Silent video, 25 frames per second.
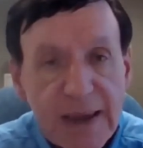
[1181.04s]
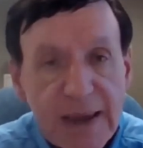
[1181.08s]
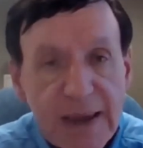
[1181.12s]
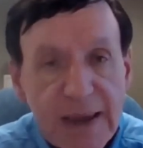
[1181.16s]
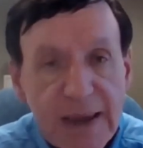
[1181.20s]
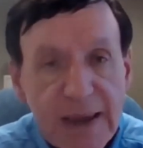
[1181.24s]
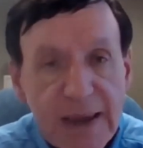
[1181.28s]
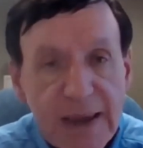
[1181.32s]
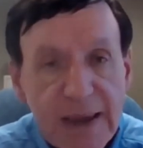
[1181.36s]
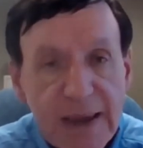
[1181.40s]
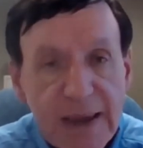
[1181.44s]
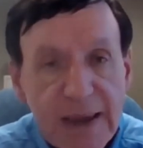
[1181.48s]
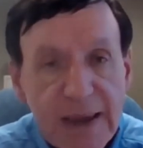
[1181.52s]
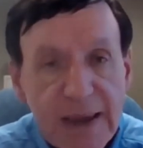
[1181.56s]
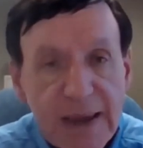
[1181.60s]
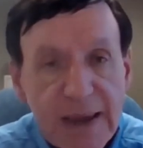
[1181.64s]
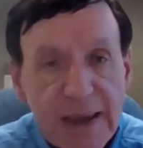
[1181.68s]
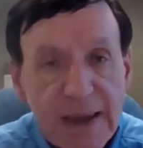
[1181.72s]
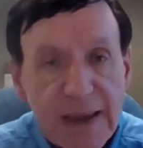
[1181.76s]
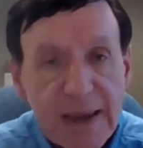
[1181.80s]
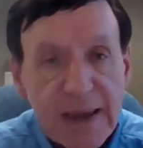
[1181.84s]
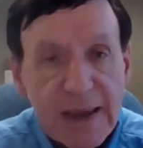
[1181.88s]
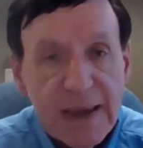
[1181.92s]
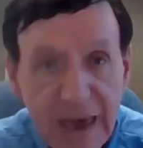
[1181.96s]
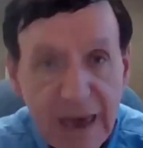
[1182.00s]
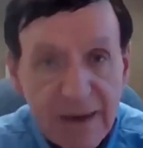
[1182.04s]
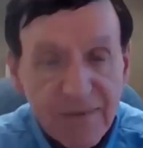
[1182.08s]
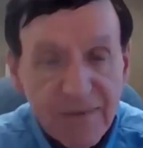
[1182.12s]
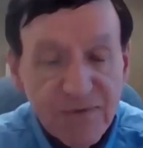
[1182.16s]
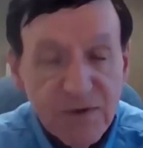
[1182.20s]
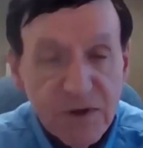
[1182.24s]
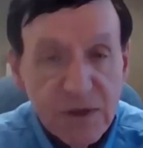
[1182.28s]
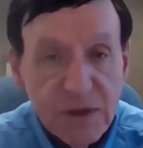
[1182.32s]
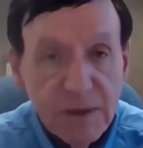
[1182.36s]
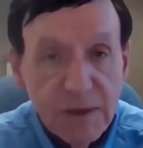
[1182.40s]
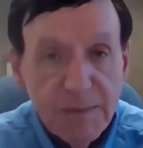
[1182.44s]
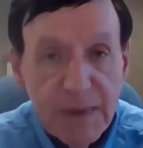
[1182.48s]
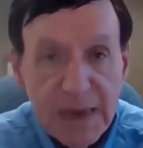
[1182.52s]
and then when the boss
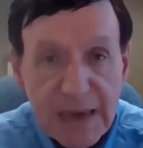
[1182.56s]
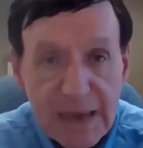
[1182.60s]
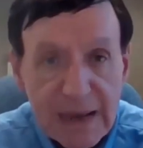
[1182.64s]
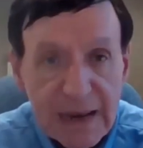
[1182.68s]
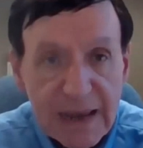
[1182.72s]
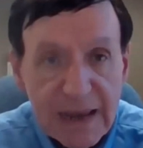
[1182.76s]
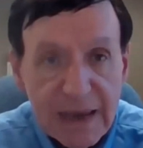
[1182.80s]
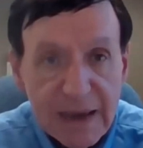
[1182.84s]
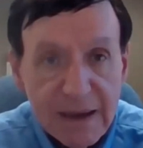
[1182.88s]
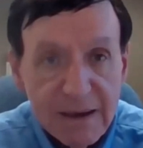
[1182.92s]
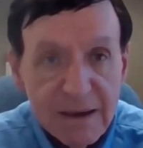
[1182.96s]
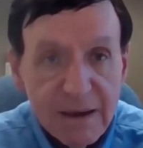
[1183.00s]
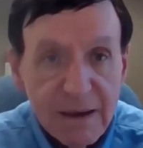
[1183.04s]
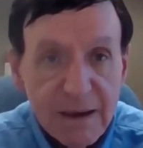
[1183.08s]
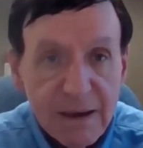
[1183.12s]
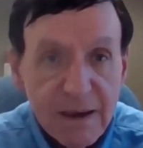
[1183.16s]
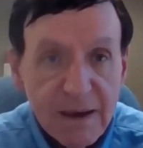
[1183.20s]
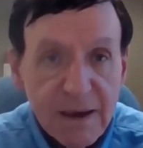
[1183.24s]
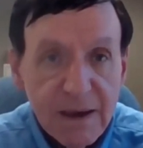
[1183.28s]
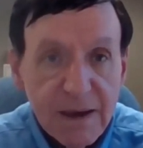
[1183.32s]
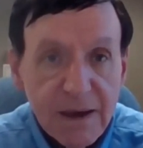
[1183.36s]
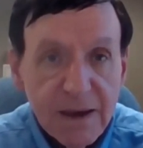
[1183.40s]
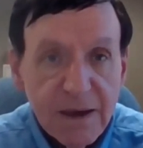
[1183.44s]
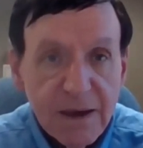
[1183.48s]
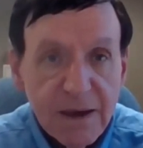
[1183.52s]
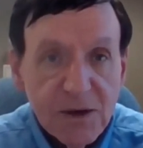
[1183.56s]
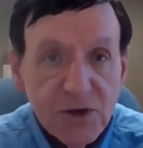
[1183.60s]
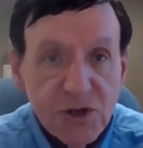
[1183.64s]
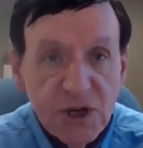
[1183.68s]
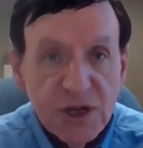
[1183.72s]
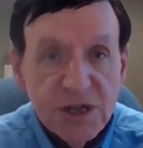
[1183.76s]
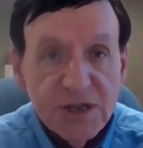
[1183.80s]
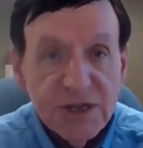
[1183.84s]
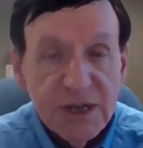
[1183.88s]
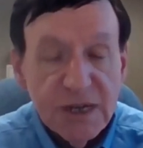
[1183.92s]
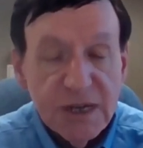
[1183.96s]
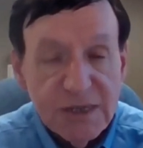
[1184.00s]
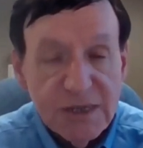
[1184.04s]
walks back in after the meeting,
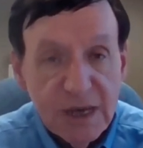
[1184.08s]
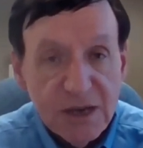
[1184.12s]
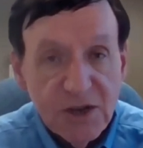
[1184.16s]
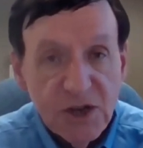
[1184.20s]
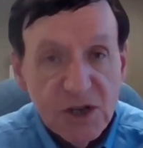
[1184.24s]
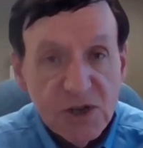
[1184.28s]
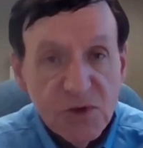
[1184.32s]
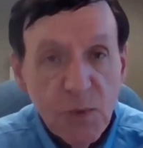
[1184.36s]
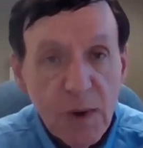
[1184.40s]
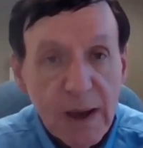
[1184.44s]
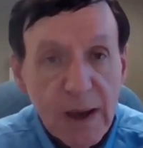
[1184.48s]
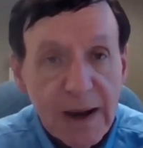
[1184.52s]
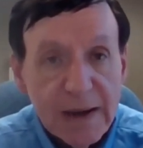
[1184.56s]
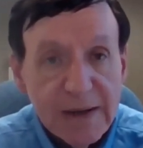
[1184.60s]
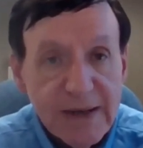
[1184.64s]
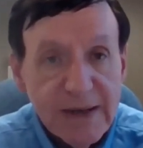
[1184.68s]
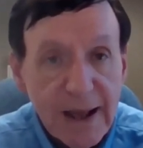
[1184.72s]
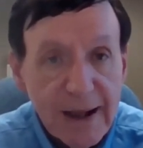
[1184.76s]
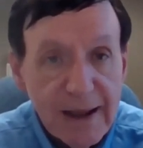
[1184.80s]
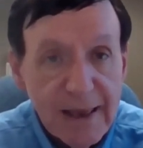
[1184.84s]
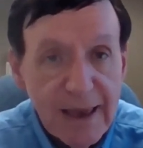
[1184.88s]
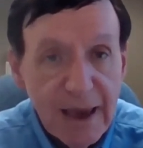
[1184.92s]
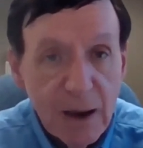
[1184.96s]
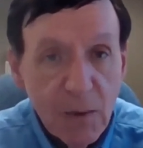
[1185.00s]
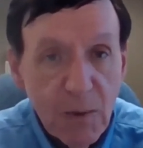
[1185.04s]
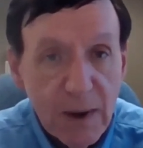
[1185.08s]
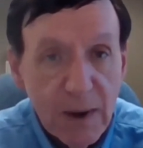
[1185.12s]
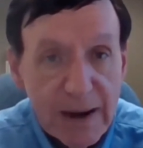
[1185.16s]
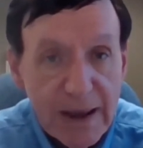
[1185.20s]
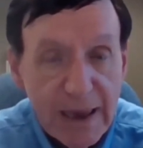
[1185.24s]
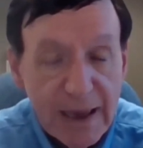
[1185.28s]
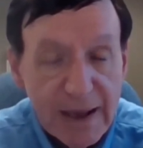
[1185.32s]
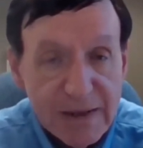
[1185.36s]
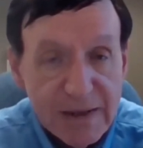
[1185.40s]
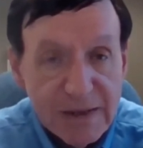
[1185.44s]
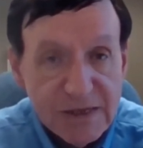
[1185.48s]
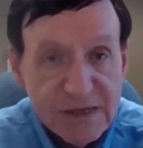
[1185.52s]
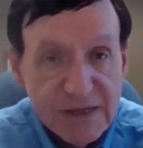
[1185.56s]
she says, I just want to tell you, I
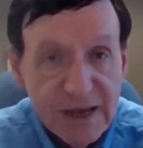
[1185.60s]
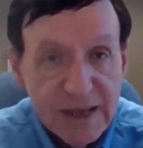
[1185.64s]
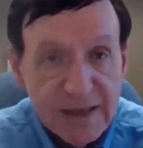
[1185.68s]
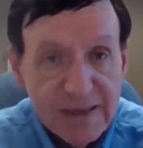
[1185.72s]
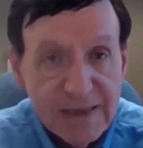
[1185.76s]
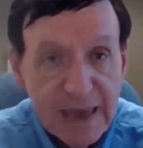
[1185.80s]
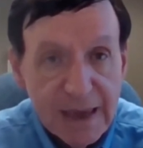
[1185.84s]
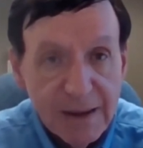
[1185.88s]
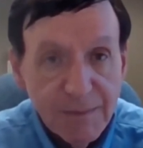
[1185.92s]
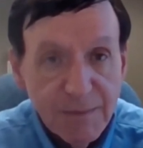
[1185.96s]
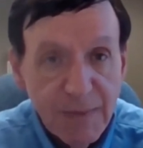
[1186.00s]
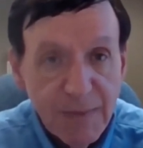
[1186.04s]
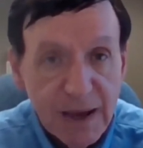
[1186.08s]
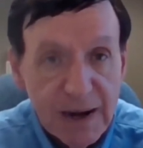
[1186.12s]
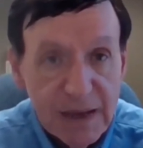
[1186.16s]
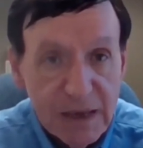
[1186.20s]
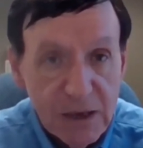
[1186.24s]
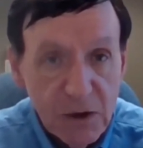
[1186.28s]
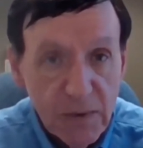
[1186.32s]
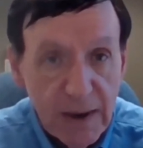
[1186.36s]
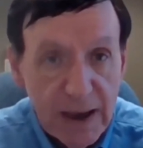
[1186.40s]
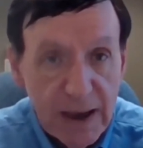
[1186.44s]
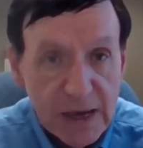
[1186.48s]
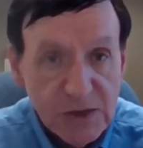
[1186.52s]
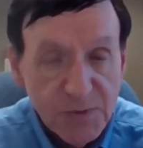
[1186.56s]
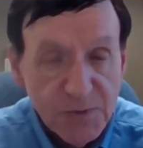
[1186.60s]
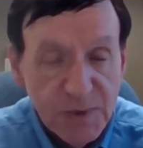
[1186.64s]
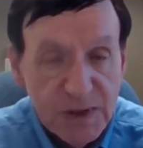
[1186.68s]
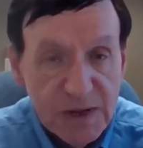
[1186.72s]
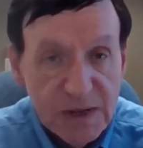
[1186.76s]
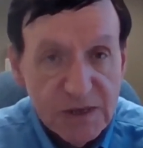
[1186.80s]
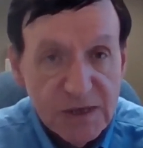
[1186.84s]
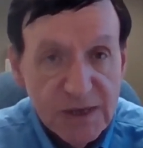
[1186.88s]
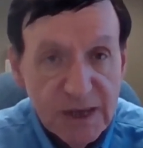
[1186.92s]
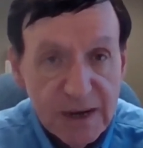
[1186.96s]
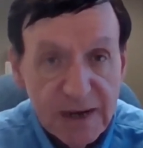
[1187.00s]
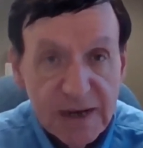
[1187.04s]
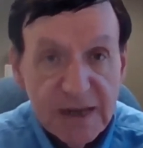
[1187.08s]
went ahead and sent that money you asked me to
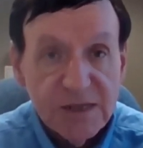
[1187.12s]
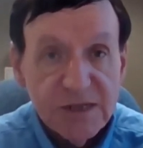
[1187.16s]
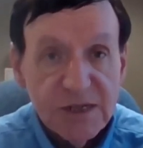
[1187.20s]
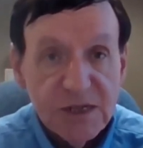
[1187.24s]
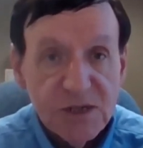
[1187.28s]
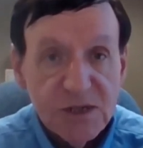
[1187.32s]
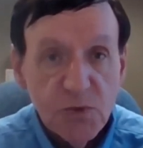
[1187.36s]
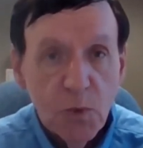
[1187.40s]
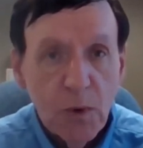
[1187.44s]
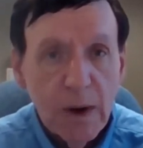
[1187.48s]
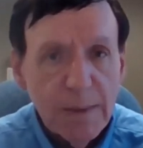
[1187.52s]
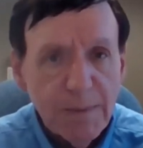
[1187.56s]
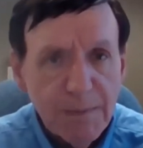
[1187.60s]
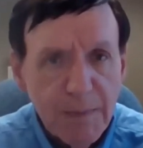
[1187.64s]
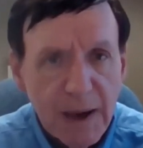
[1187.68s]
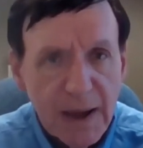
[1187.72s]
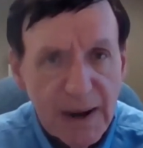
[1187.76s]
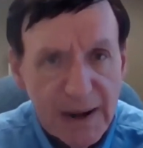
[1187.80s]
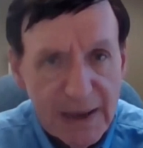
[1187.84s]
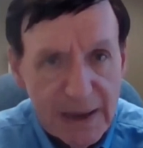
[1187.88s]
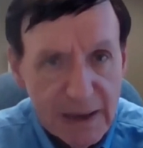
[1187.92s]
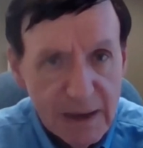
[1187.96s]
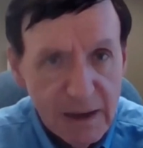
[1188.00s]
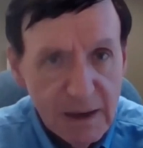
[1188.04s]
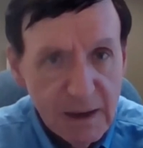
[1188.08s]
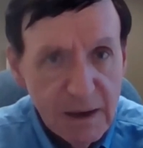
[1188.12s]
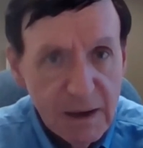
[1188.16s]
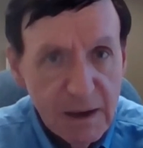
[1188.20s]
send. He says, what money?